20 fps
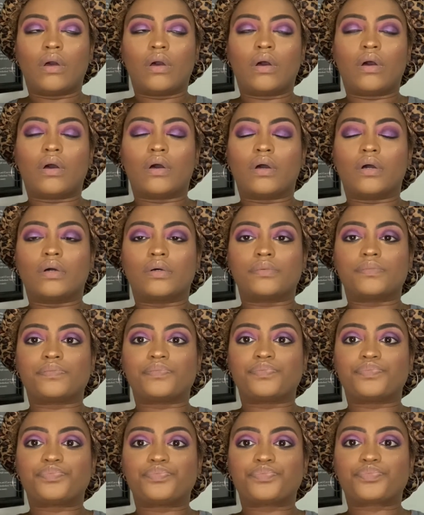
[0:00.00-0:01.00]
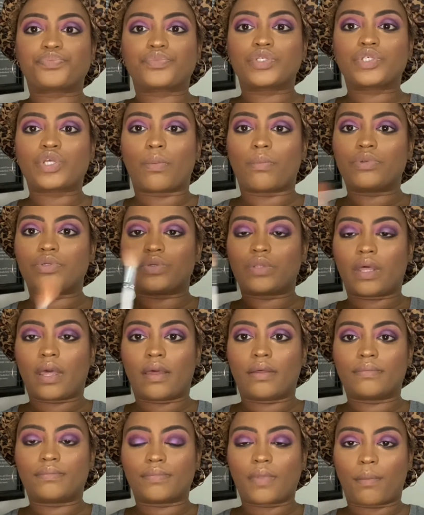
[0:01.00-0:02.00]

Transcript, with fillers: Um, so I'm going to do that.